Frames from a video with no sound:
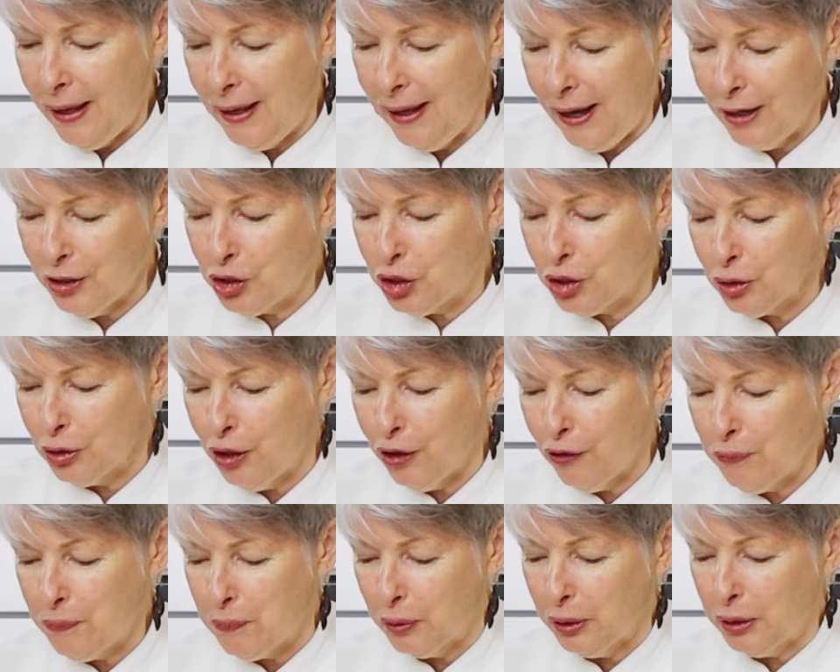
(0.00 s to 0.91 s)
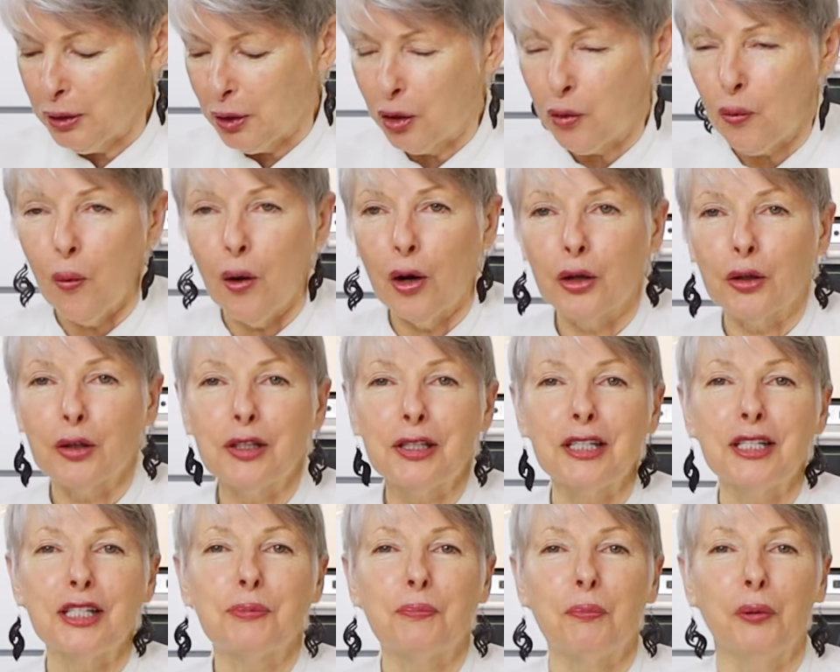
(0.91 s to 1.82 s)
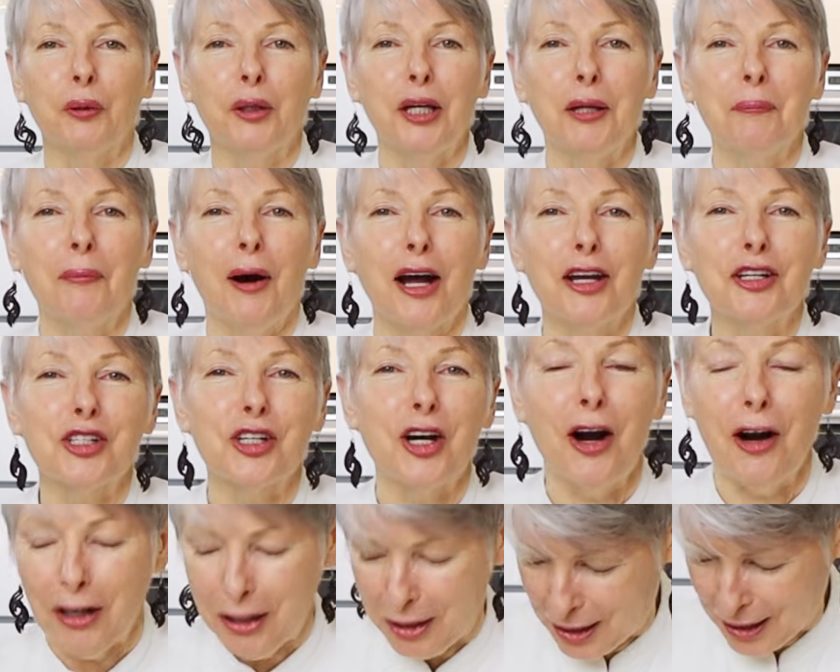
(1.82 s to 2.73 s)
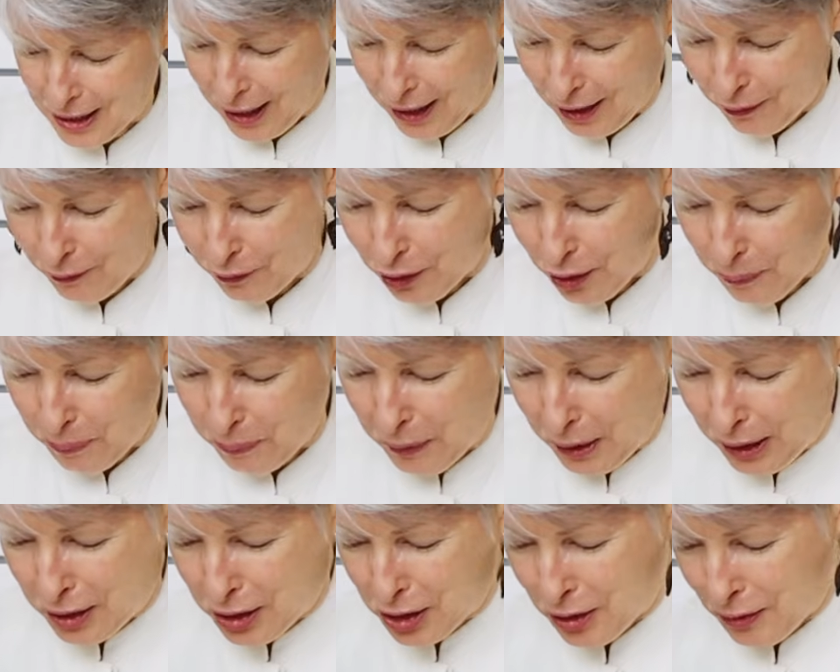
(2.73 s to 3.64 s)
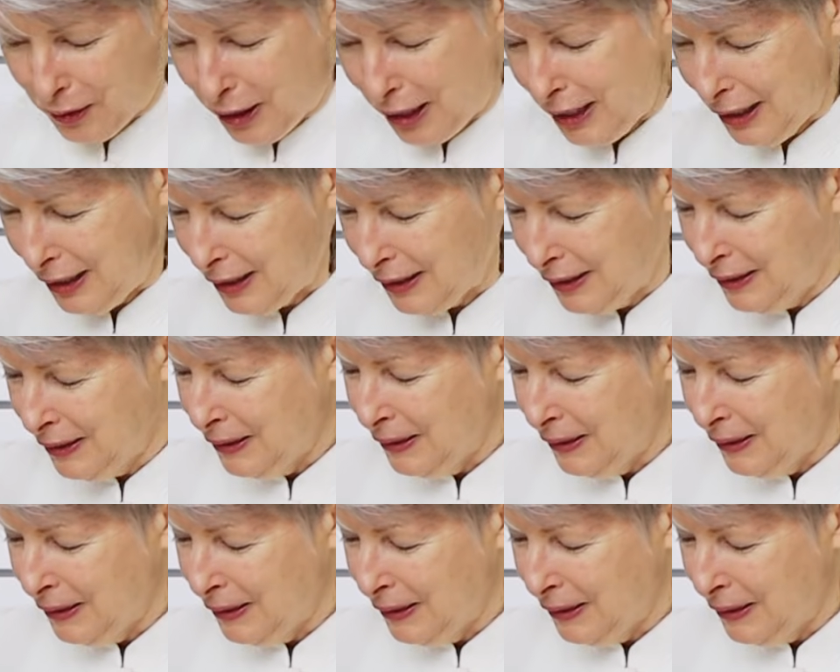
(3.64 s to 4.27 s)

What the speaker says: I should have put the 1/4 teaspoon in my jar instead of the pinch, right?